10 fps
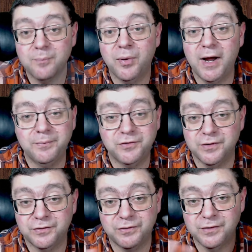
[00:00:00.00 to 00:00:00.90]
pipes,
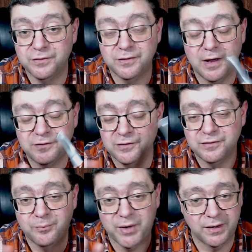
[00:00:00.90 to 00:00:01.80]
that's just
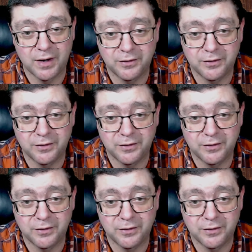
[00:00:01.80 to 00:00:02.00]
a big no.